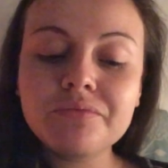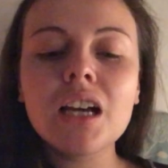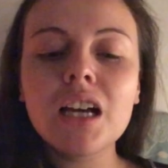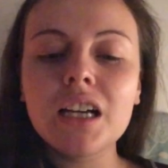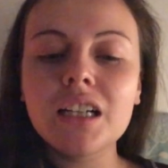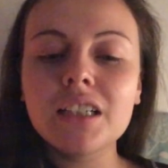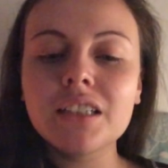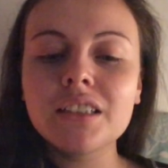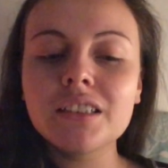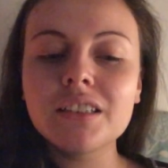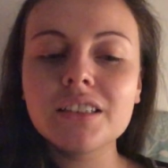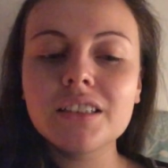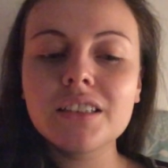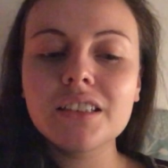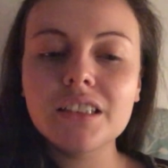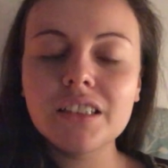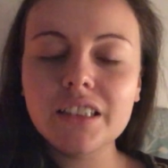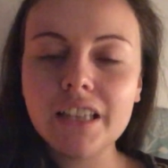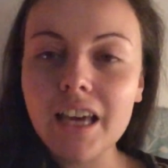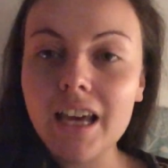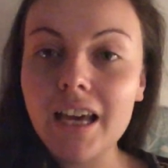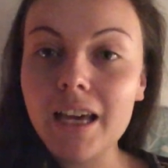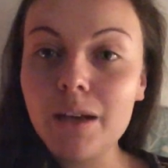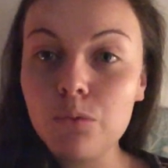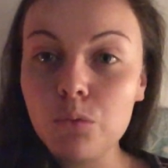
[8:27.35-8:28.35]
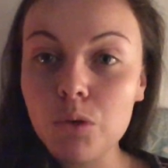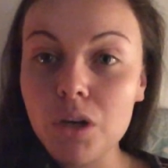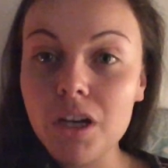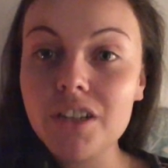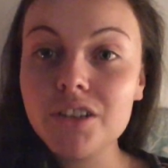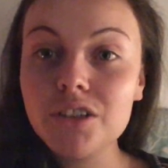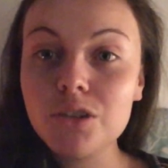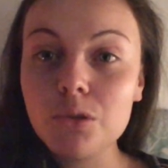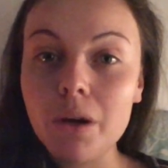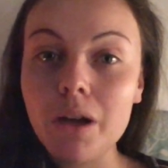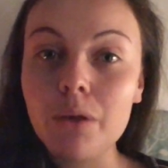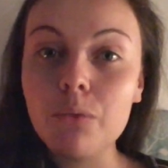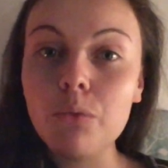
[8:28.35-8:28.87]
and yeah, it worked
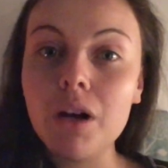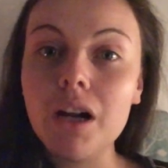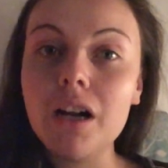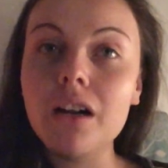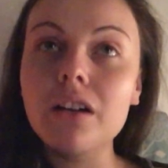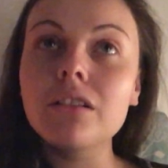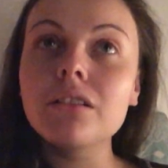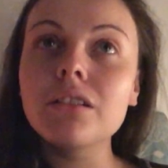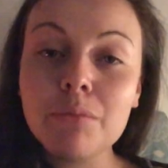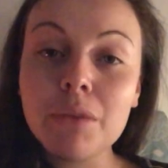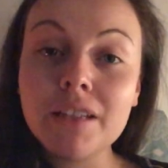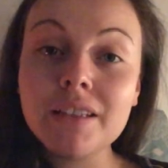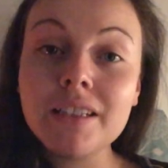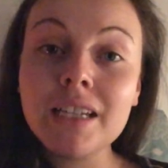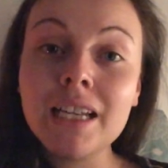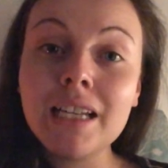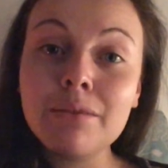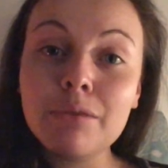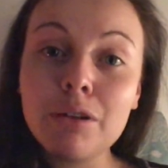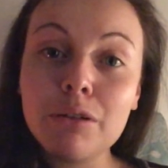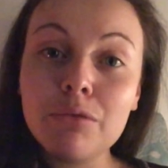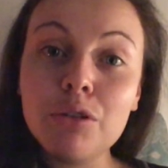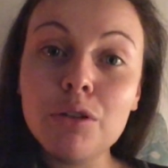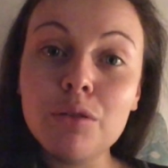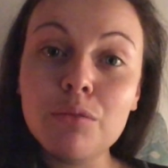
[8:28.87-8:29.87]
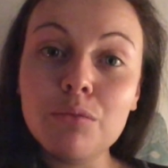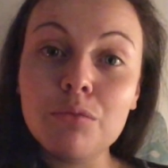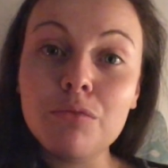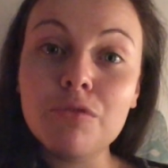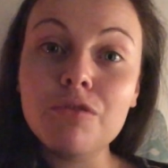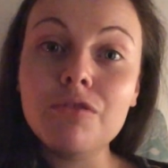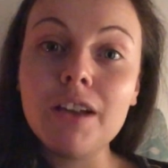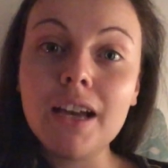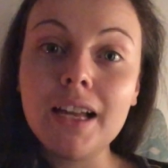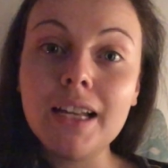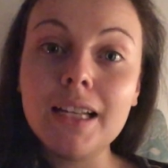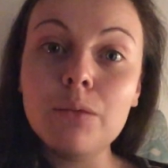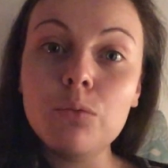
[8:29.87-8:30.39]
quite well, maintaining my room
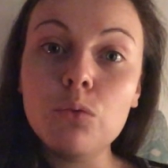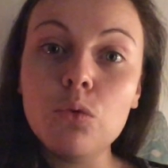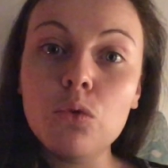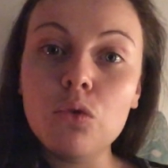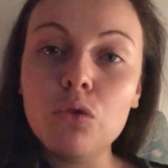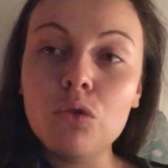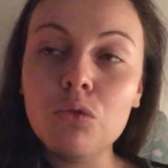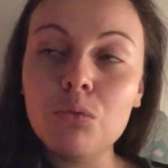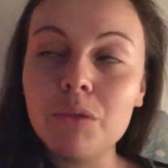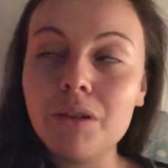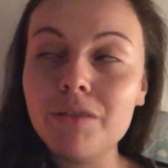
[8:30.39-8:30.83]
fairly warm.